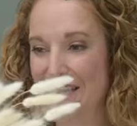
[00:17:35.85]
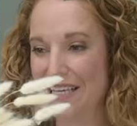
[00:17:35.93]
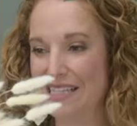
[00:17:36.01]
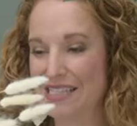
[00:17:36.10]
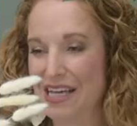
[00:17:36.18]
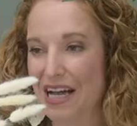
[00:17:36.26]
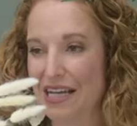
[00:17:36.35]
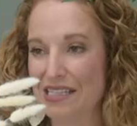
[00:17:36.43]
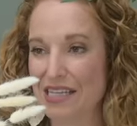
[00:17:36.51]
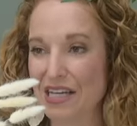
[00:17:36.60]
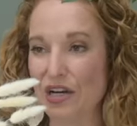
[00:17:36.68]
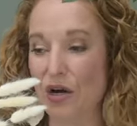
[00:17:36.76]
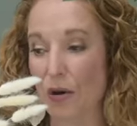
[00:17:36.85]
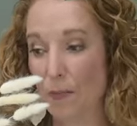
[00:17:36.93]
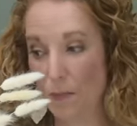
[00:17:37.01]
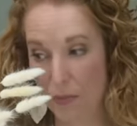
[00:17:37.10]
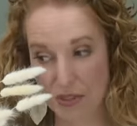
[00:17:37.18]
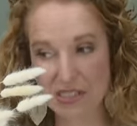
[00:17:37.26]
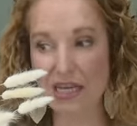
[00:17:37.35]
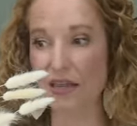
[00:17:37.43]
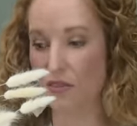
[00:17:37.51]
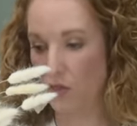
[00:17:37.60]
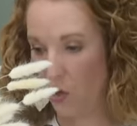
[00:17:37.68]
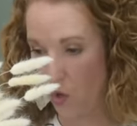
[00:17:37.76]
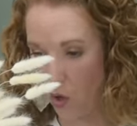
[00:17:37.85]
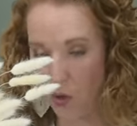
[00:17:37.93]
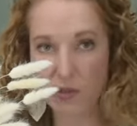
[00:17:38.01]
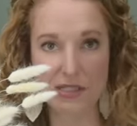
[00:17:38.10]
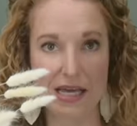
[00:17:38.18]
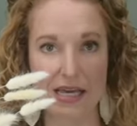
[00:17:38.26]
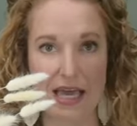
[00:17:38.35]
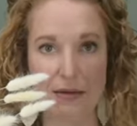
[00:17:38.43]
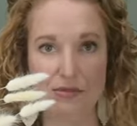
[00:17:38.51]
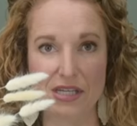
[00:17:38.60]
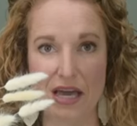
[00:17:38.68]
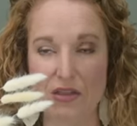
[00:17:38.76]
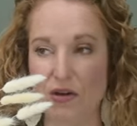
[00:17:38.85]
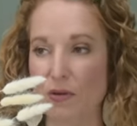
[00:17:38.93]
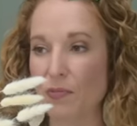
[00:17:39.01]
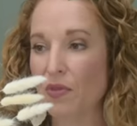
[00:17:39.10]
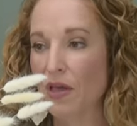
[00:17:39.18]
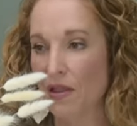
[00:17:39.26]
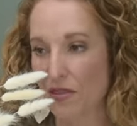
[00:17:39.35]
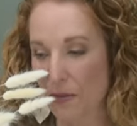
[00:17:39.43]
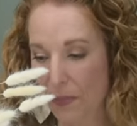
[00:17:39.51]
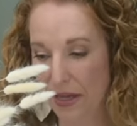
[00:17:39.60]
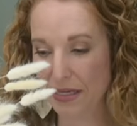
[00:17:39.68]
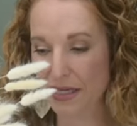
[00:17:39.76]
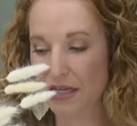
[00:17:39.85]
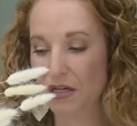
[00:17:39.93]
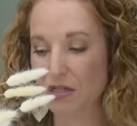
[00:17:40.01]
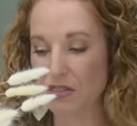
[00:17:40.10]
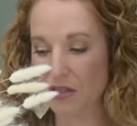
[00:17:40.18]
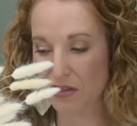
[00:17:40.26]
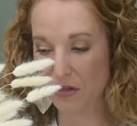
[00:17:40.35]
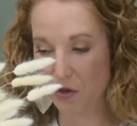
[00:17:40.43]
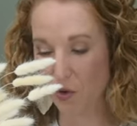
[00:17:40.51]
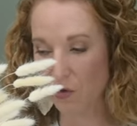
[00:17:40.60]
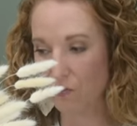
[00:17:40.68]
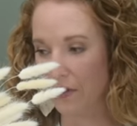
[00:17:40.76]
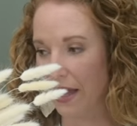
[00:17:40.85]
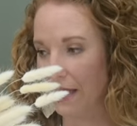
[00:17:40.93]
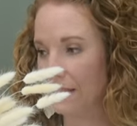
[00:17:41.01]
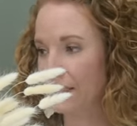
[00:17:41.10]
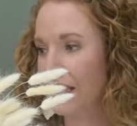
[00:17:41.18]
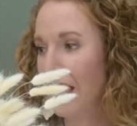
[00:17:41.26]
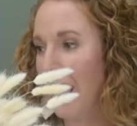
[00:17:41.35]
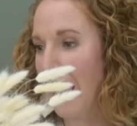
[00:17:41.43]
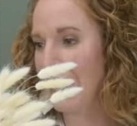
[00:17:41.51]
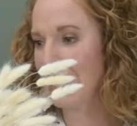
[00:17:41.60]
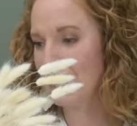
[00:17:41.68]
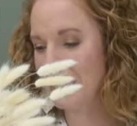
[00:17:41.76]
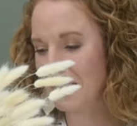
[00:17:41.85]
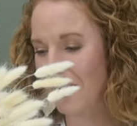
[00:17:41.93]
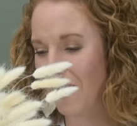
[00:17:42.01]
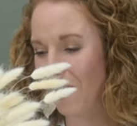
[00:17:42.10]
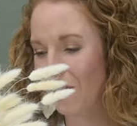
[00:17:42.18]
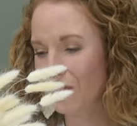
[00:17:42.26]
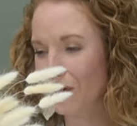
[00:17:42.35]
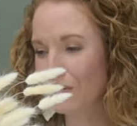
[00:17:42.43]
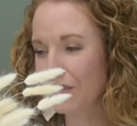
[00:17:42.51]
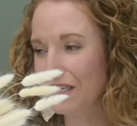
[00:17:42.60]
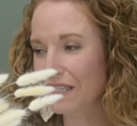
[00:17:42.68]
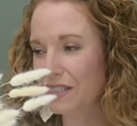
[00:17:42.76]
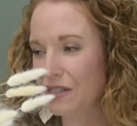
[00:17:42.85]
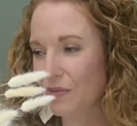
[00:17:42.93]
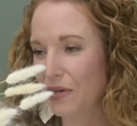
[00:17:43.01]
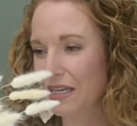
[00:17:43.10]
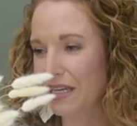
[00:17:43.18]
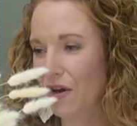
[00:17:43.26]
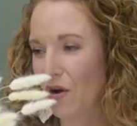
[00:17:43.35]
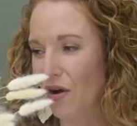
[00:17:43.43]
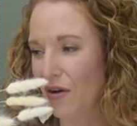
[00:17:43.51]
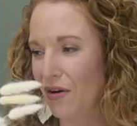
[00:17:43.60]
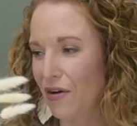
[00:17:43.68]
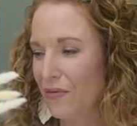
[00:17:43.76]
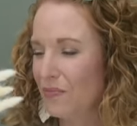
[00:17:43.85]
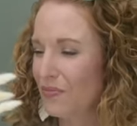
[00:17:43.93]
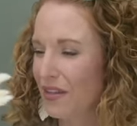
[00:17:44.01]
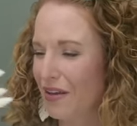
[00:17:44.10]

these guys here. Once again, the whole set came together. The bunny ears, the gold vase. And I mean, although these three are,